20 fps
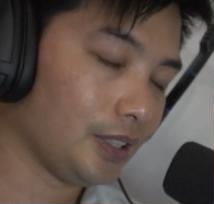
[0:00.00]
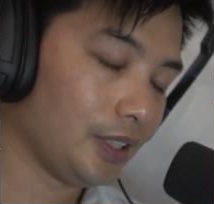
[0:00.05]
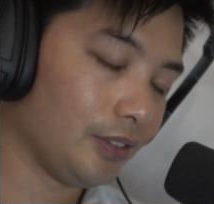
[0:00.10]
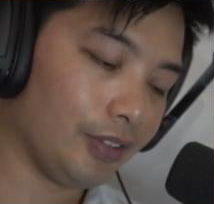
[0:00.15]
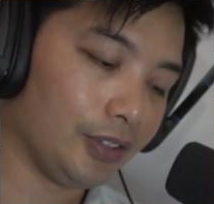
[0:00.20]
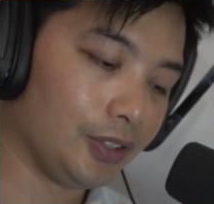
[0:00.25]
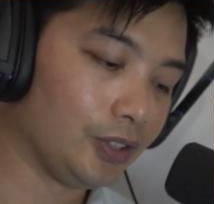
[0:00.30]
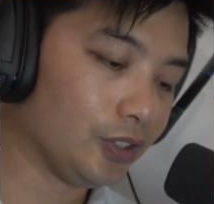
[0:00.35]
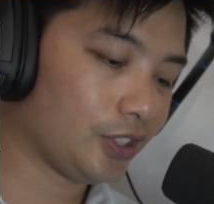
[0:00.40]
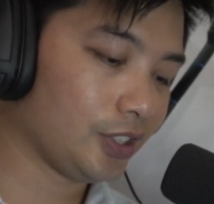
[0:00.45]
If
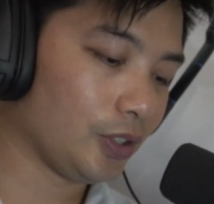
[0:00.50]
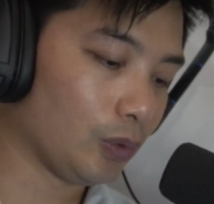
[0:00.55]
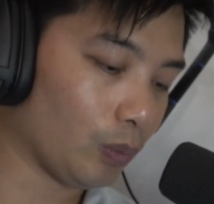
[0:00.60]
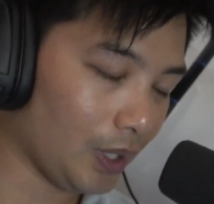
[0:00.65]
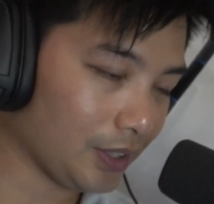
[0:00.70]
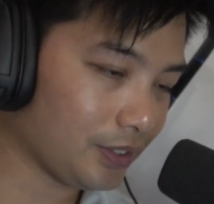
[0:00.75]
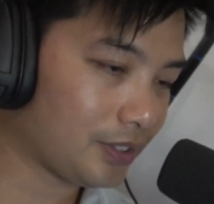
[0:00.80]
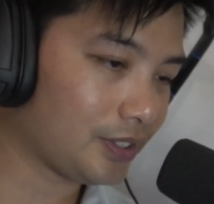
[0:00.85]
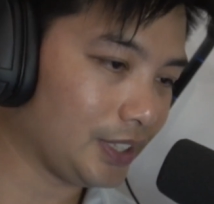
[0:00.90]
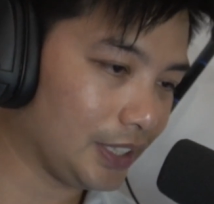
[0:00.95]
you're using
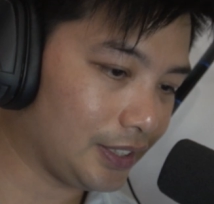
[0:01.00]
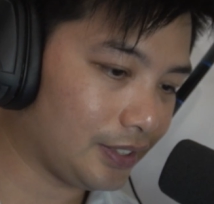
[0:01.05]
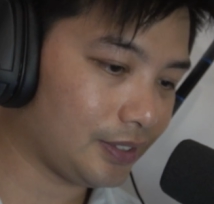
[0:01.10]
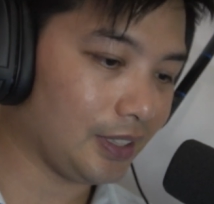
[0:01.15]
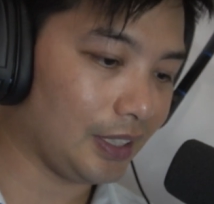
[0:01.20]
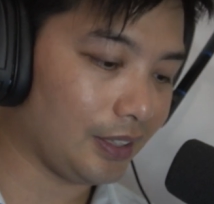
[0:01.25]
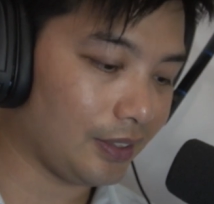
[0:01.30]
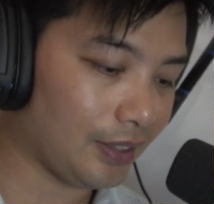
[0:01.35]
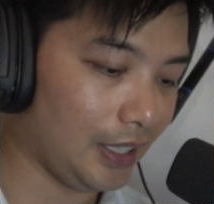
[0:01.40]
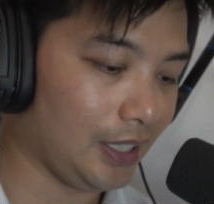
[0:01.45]

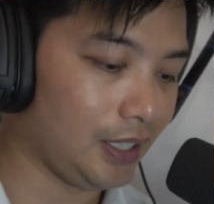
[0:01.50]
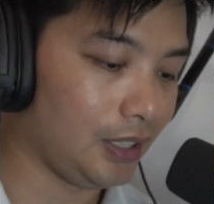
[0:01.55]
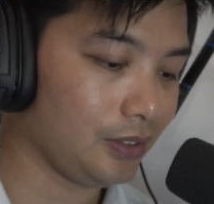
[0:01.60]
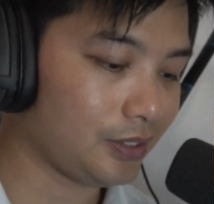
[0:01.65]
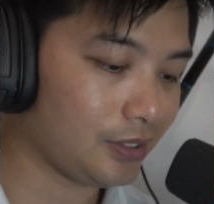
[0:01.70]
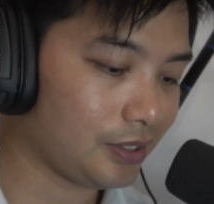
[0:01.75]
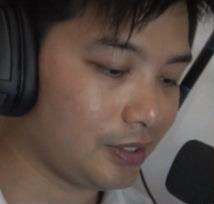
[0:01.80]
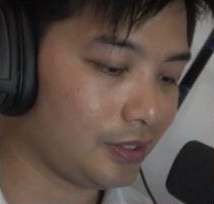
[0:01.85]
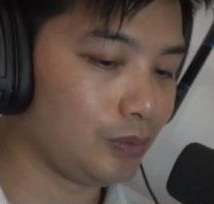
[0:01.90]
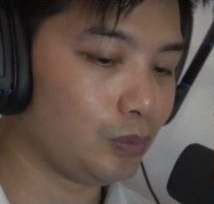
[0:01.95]
1/16
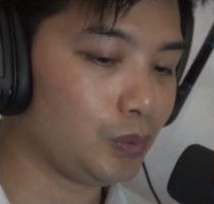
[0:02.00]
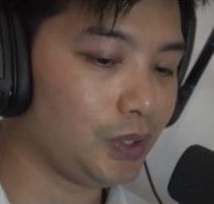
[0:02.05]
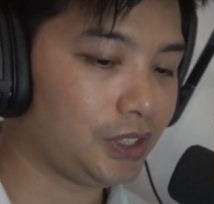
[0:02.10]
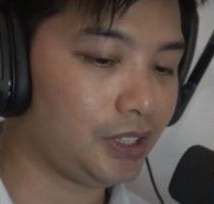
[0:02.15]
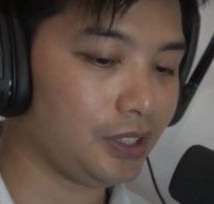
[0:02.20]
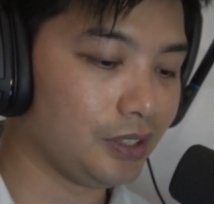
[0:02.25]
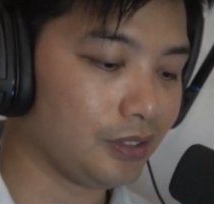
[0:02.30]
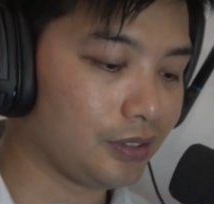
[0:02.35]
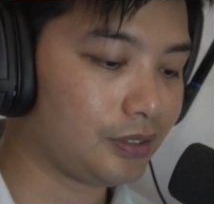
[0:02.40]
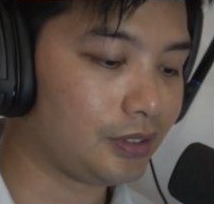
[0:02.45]
ounce,
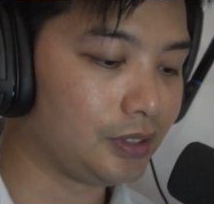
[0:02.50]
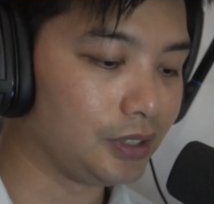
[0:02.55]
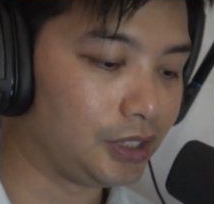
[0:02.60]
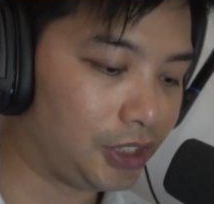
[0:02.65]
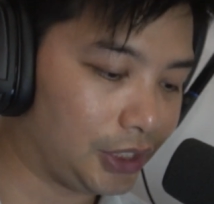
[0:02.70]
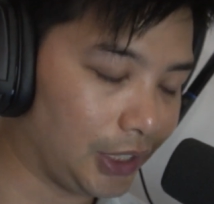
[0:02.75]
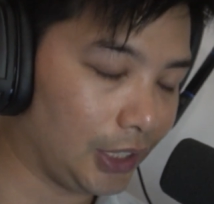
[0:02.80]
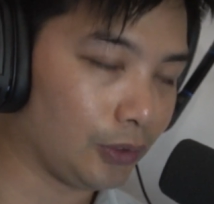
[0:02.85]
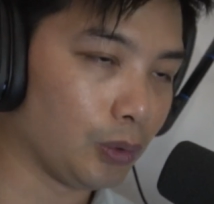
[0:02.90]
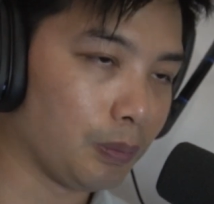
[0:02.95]
which is the
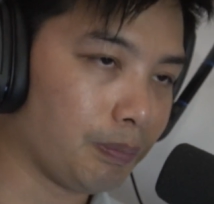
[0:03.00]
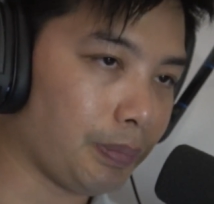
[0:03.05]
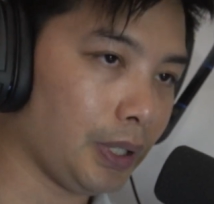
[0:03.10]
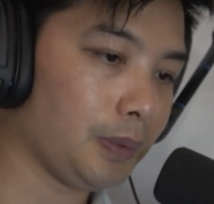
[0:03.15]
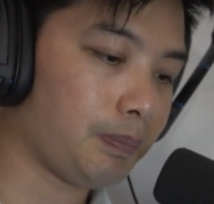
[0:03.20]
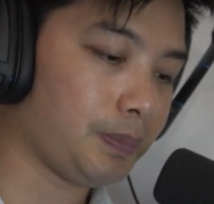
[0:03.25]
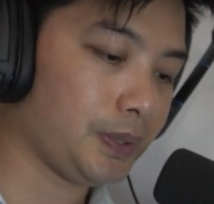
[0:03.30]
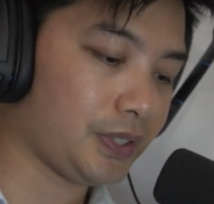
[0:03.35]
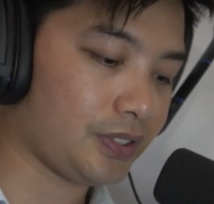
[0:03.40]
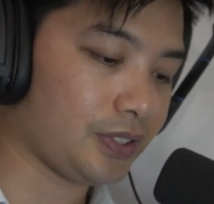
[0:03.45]
general
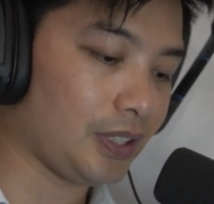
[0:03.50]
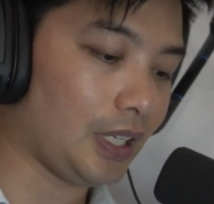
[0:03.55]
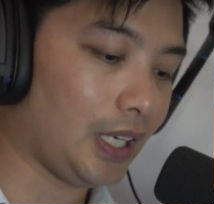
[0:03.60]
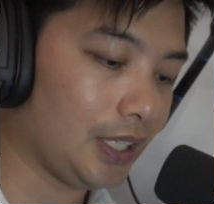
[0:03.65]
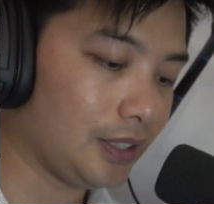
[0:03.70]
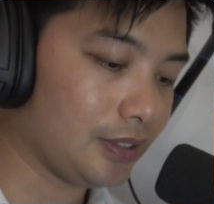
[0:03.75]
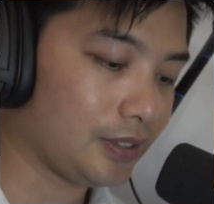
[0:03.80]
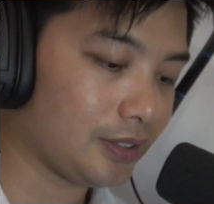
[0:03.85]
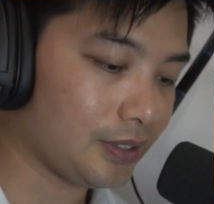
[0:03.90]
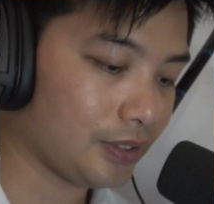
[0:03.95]
purpose
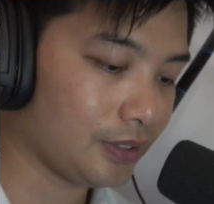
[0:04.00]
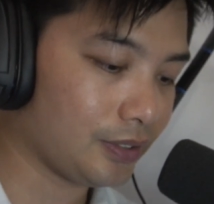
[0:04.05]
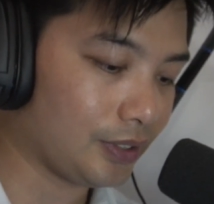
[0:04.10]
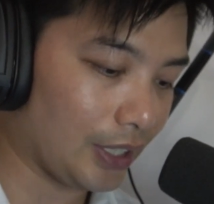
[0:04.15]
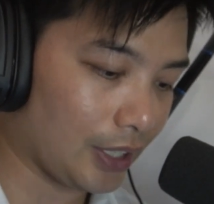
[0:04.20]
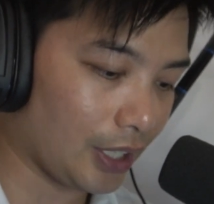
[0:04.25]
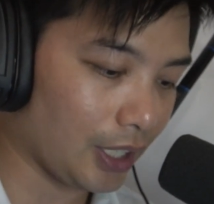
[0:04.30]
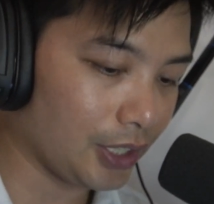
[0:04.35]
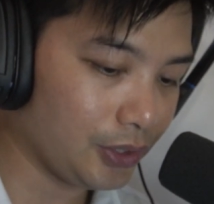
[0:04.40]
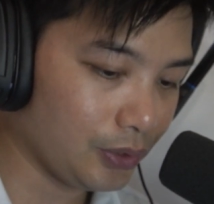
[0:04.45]
size
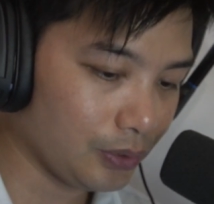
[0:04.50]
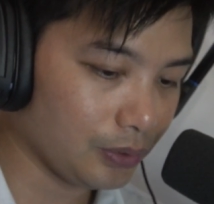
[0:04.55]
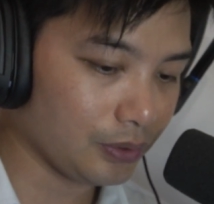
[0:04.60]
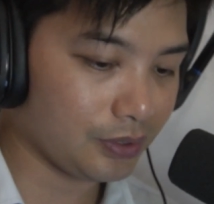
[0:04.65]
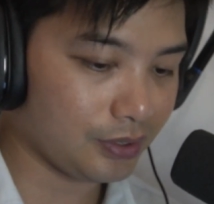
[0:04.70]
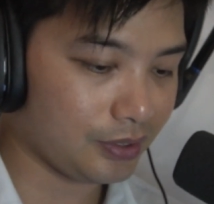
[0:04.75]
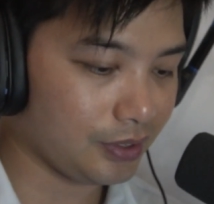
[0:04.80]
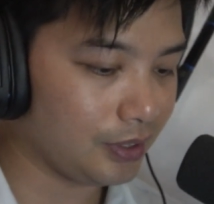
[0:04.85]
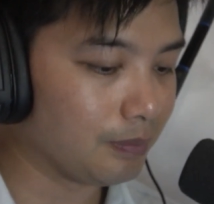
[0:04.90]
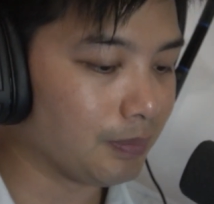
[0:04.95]
that I
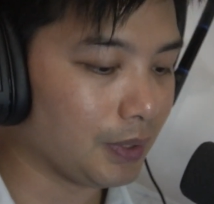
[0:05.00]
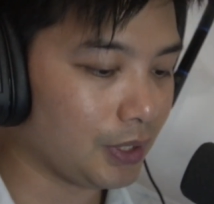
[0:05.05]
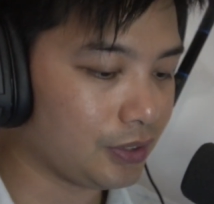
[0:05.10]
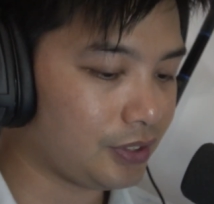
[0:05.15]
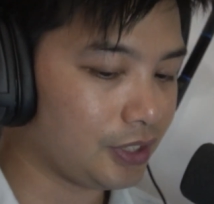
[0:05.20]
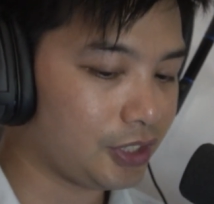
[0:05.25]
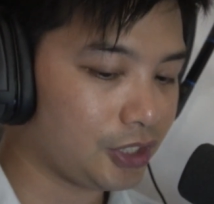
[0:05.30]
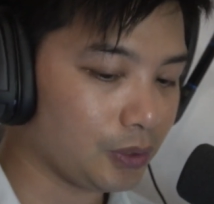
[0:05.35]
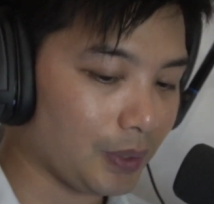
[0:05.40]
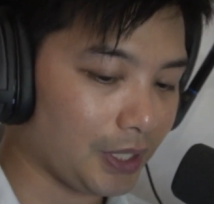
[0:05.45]
use in most
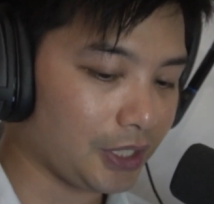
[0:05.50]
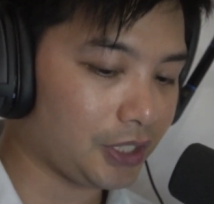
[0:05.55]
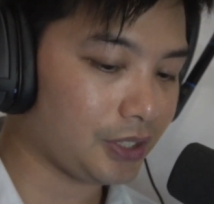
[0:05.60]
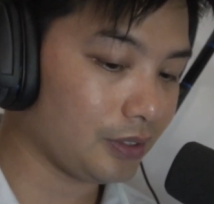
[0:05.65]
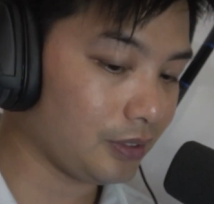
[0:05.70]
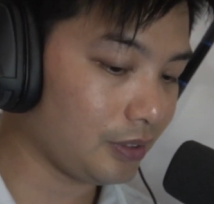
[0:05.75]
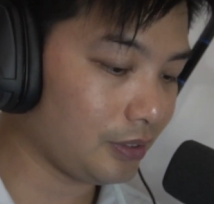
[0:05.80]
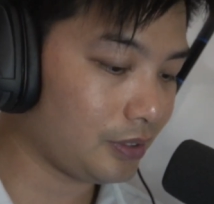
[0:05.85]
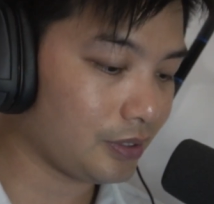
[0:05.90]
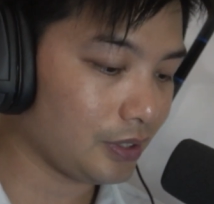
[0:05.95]

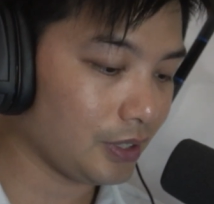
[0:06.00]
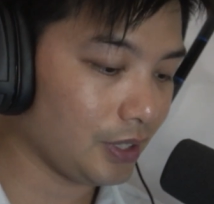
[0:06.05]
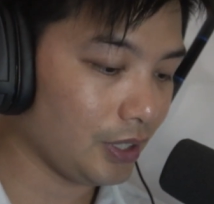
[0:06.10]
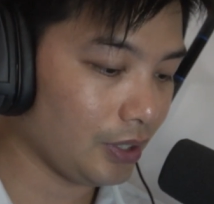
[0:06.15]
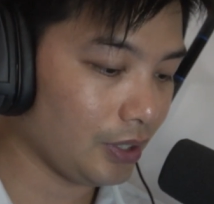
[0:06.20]
situations,